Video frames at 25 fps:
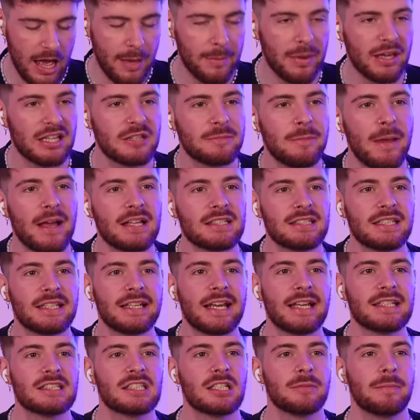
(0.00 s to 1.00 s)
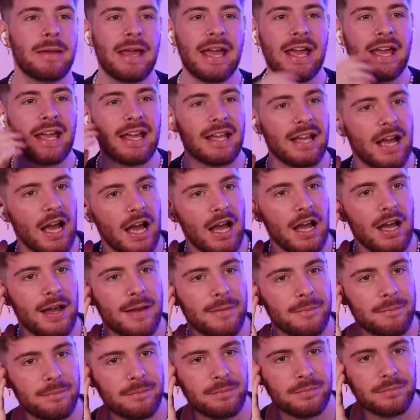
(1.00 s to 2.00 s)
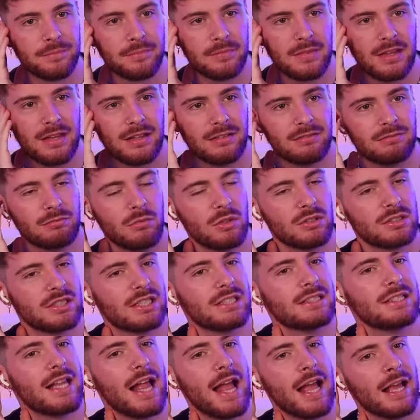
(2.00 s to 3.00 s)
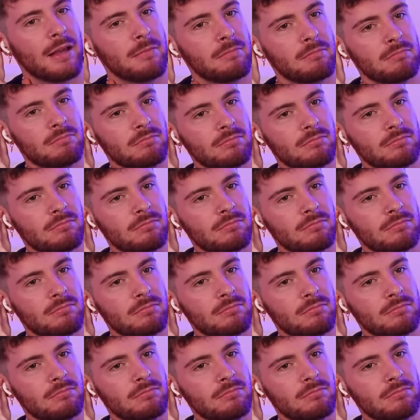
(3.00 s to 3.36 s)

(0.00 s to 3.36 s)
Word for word: I'm expecting it to be... what's his name?